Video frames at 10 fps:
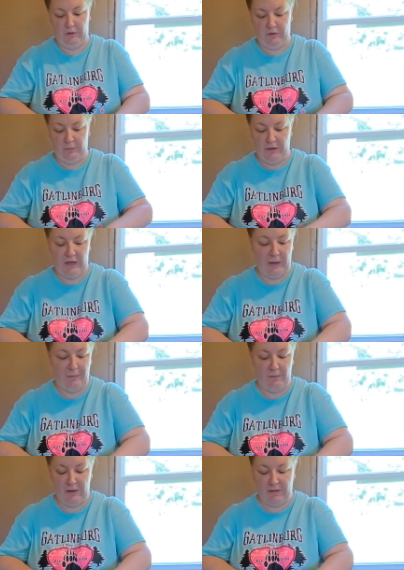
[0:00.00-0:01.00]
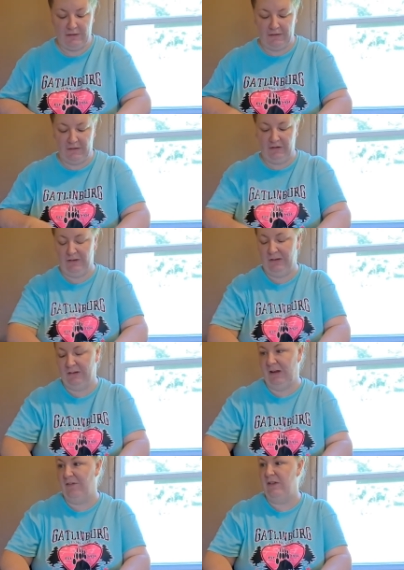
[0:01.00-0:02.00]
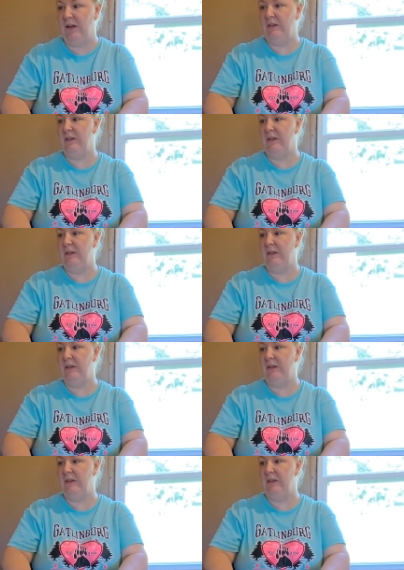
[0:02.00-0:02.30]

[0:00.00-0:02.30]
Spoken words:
It's been a couple months since I've done